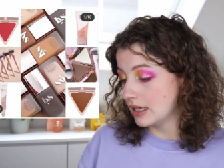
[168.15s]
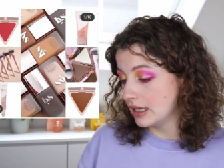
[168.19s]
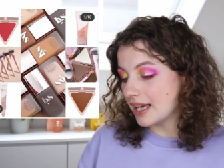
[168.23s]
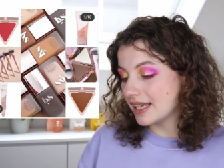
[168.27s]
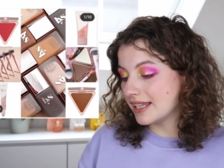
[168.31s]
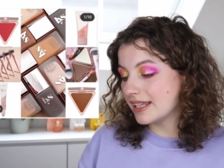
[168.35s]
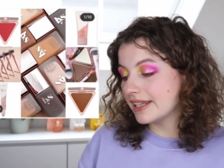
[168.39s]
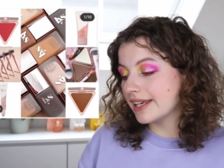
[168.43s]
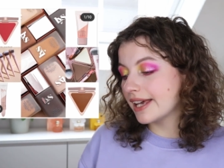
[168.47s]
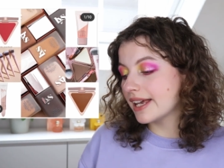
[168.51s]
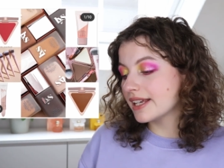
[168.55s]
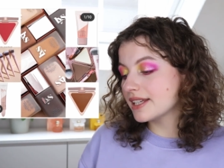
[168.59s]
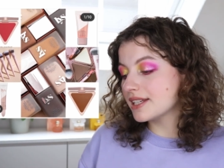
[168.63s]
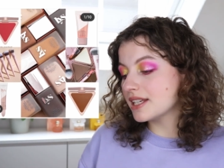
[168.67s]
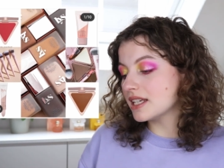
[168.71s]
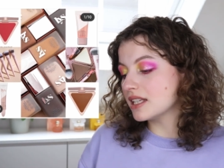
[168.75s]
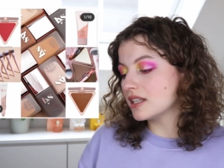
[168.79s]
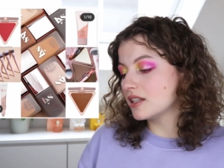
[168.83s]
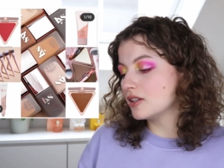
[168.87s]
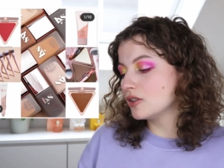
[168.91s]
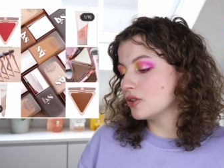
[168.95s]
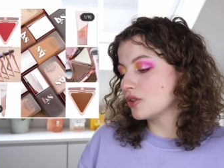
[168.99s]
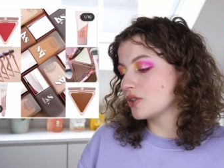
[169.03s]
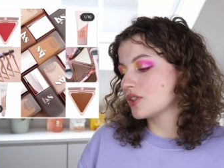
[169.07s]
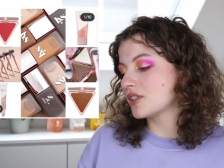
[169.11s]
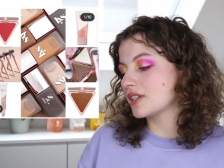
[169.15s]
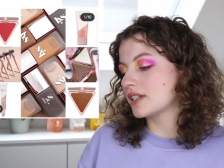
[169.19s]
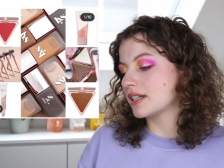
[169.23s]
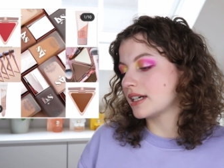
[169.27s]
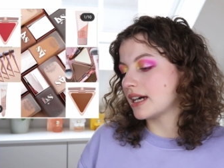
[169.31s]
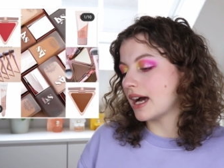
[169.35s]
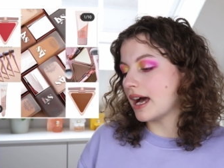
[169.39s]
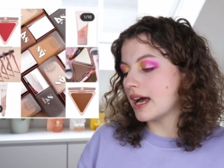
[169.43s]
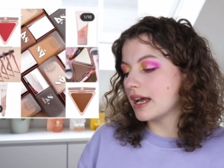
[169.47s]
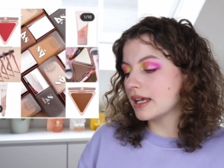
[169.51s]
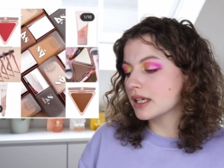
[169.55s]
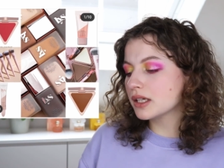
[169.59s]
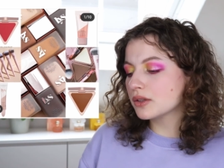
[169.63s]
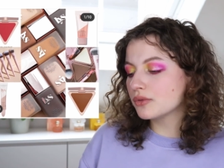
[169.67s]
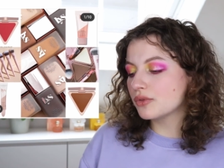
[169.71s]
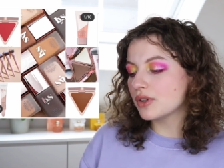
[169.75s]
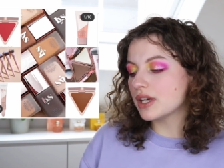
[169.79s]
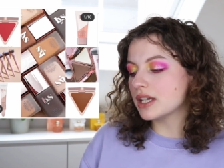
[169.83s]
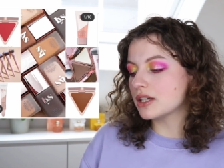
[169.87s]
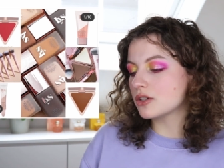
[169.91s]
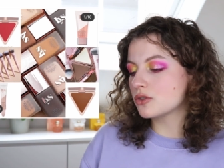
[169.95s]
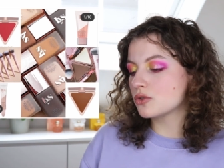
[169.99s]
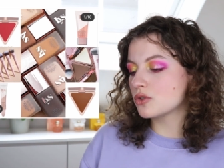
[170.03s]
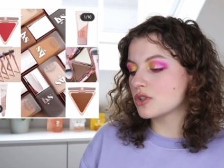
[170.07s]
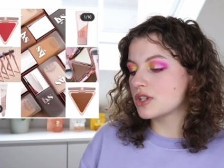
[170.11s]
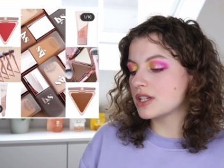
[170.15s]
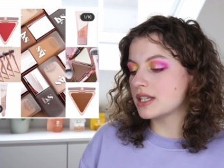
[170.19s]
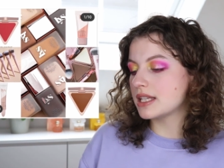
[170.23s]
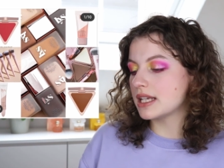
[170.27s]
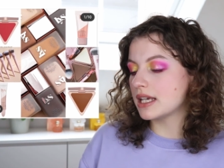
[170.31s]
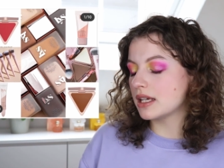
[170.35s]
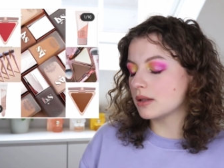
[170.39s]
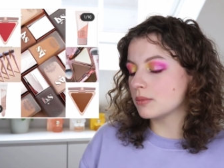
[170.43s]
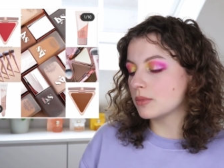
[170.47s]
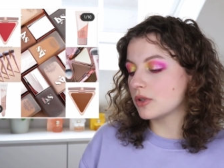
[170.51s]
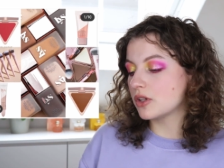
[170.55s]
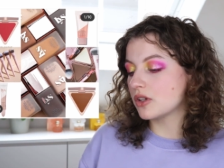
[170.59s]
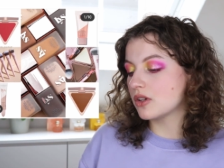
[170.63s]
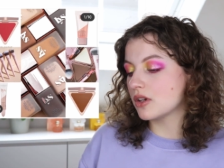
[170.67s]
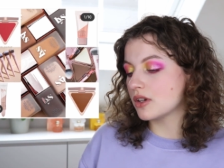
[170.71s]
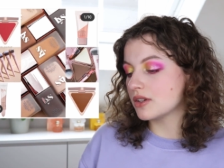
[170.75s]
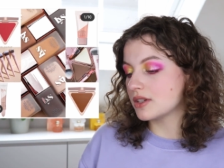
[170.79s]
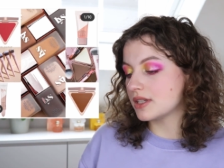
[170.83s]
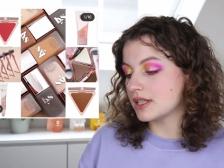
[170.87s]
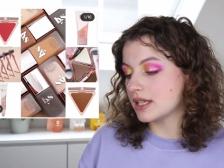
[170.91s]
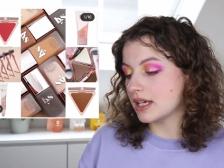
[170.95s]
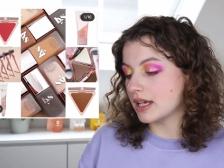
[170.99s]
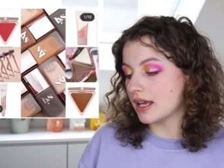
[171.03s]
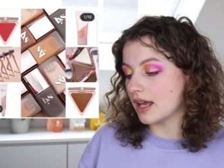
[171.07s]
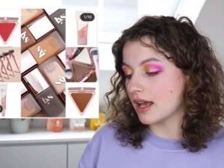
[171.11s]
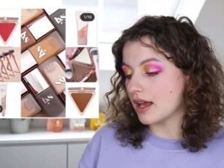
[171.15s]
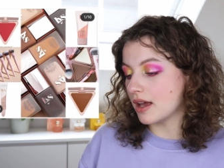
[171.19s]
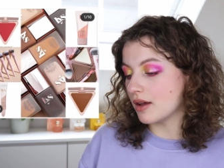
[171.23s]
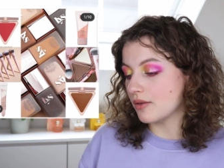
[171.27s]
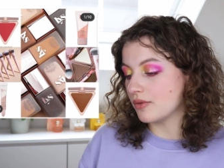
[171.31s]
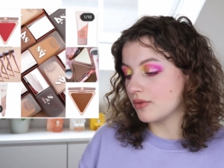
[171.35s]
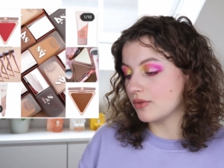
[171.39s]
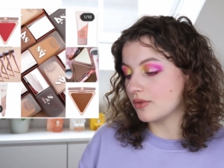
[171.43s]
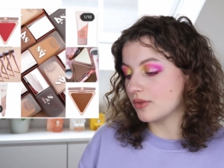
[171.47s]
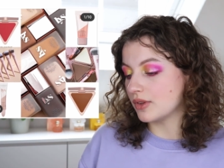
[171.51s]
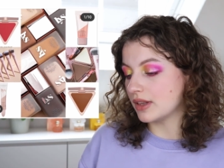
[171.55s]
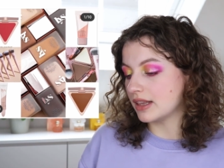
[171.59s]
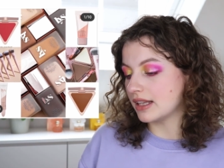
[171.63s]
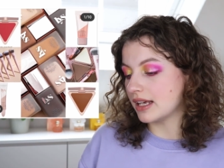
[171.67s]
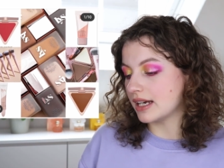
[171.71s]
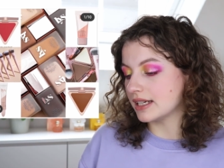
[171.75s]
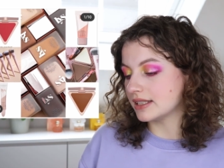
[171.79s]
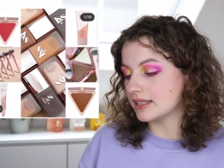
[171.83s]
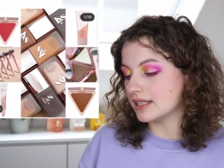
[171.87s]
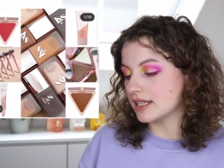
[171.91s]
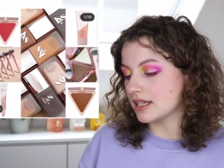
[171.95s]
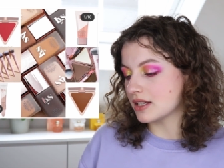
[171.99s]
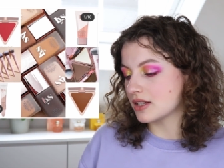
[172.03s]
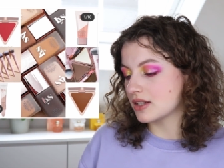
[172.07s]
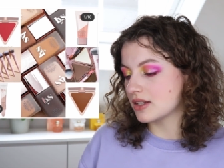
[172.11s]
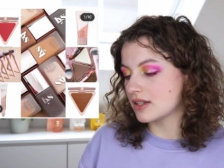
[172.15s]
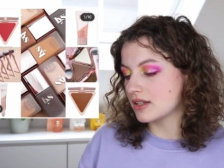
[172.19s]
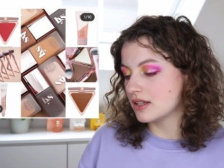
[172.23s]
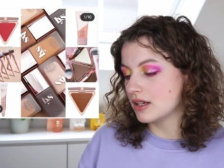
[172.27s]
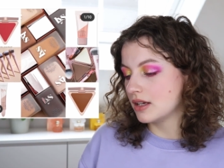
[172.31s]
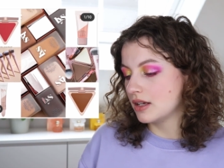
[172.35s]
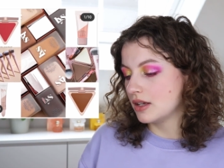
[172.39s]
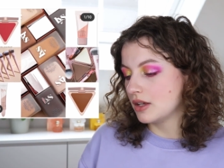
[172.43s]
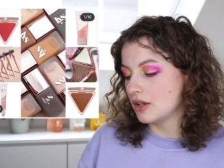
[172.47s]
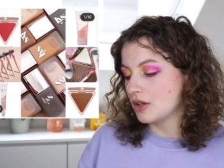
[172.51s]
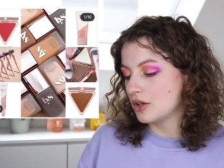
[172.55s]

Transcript: I guess it looks kind of interesting because they have like this